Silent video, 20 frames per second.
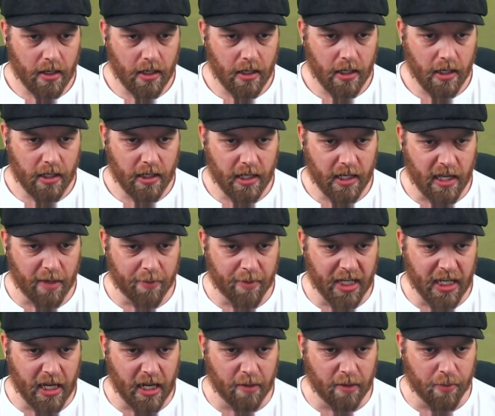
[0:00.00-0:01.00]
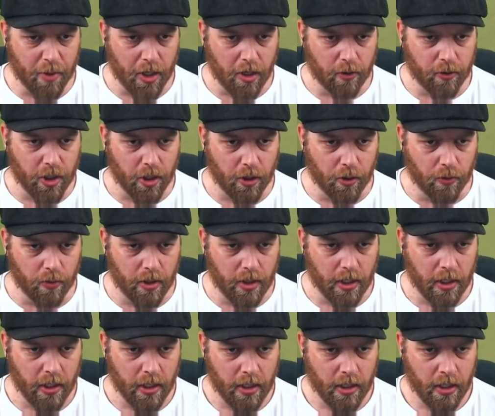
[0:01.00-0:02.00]
Here they come again. Poku.
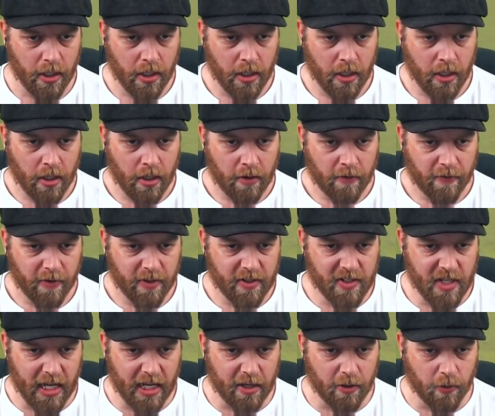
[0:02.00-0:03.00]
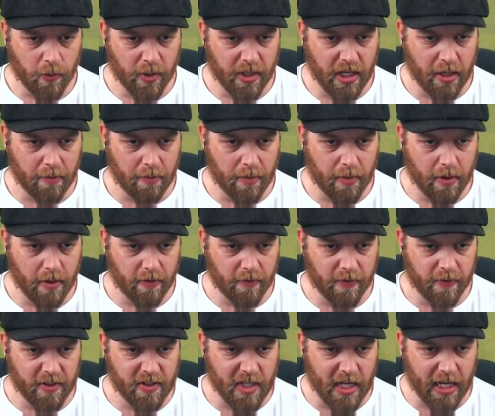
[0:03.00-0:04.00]
Zaga with him.
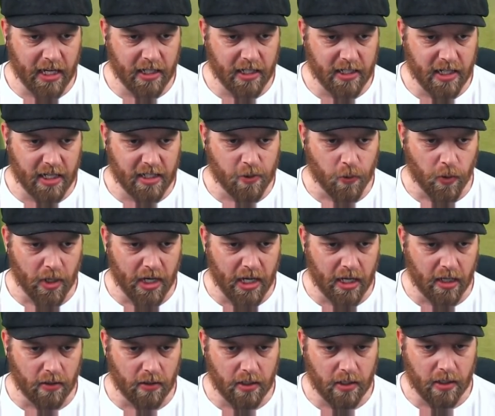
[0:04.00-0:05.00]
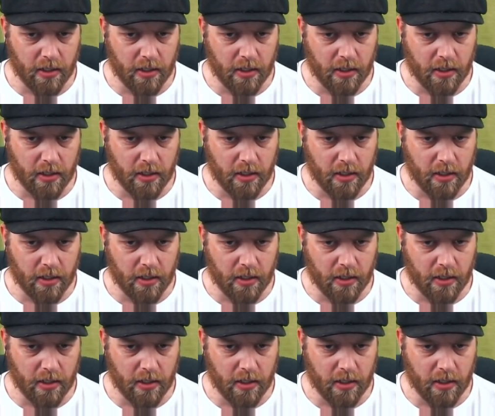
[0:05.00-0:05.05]
Zaga does well.